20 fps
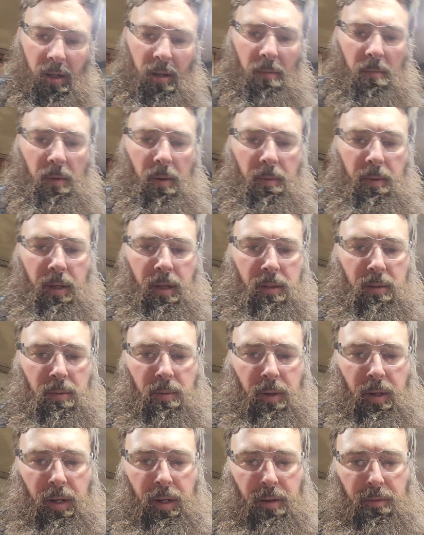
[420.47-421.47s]
Maybe that's
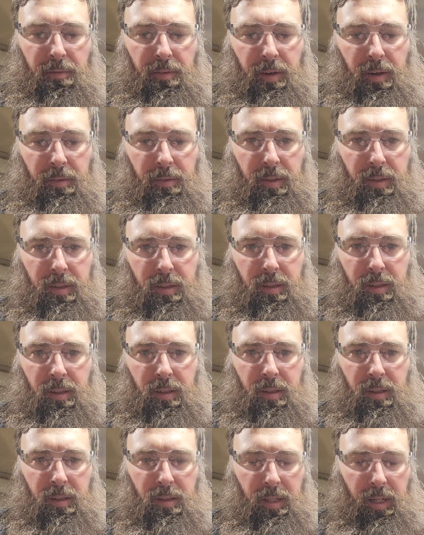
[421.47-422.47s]
why I found this in
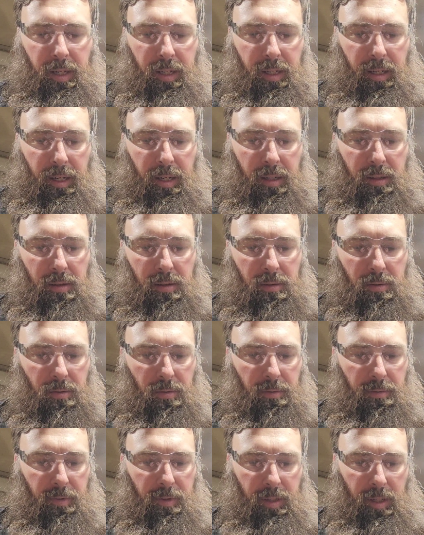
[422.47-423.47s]
a second-hand store
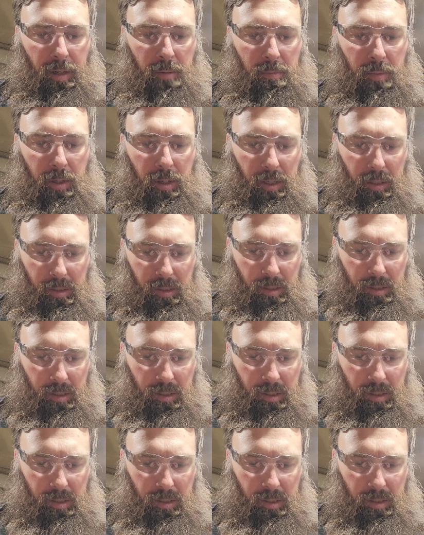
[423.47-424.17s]
for 10 bucks.